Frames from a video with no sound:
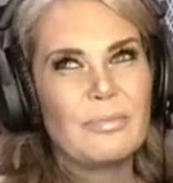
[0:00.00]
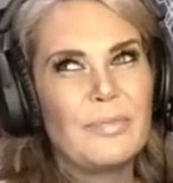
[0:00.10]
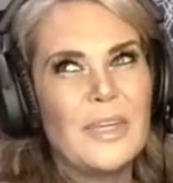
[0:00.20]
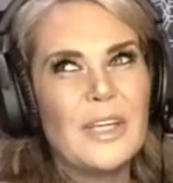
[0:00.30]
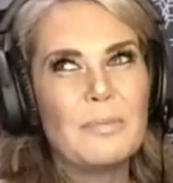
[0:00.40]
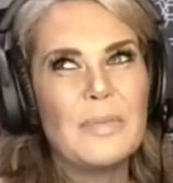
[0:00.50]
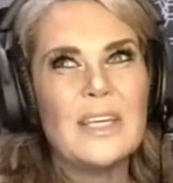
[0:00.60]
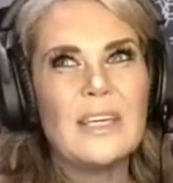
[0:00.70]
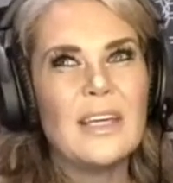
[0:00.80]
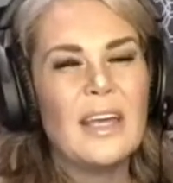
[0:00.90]
Big
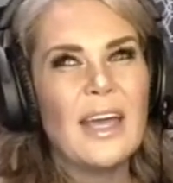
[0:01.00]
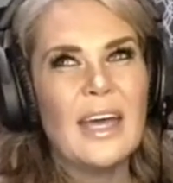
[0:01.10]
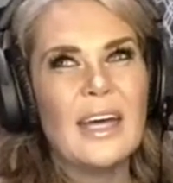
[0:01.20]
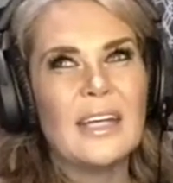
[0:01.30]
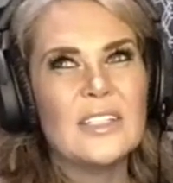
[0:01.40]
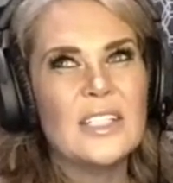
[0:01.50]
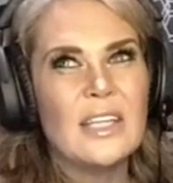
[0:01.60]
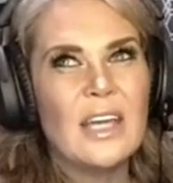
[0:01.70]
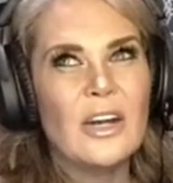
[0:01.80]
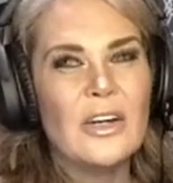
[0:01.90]
B and
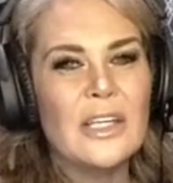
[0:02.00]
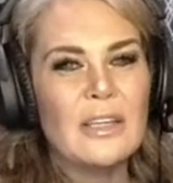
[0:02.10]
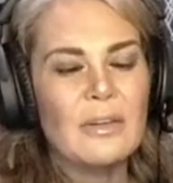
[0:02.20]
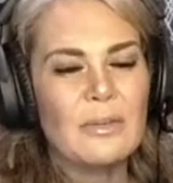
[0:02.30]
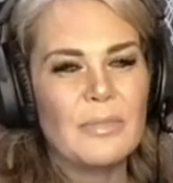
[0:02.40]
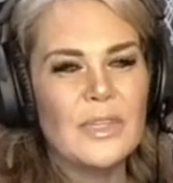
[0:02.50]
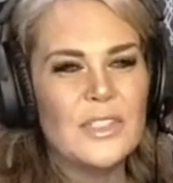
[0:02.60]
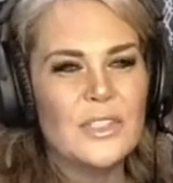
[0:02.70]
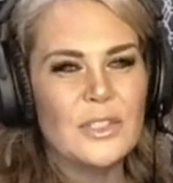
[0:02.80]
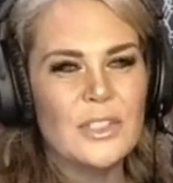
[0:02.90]
Carrie
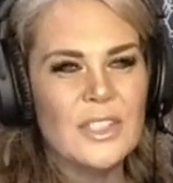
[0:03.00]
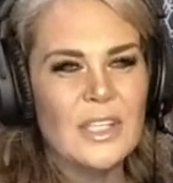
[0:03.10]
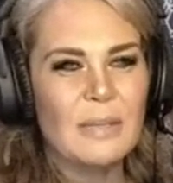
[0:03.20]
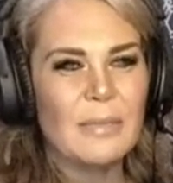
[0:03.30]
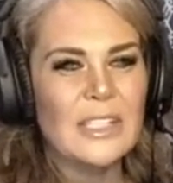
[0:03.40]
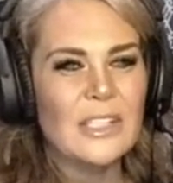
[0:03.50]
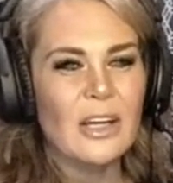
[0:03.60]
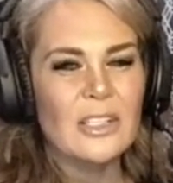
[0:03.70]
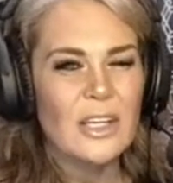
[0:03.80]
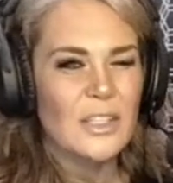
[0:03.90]
missed seeing my
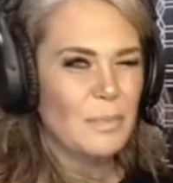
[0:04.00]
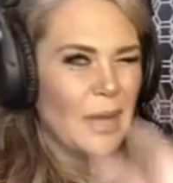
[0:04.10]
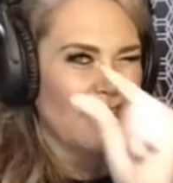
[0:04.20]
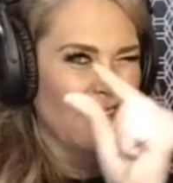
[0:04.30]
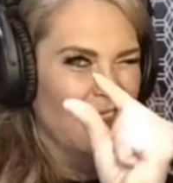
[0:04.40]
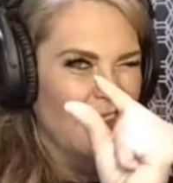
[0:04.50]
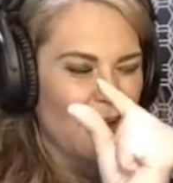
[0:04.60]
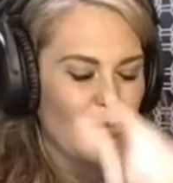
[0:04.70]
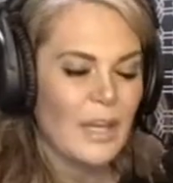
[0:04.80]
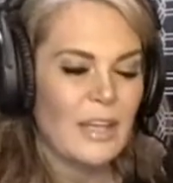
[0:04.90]
tatas by like
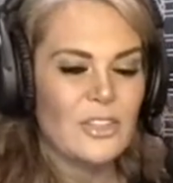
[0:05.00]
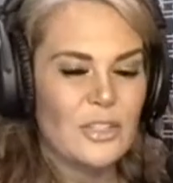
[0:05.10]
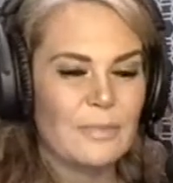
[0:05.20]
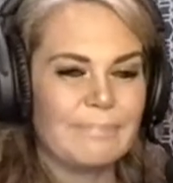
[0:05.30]
that much.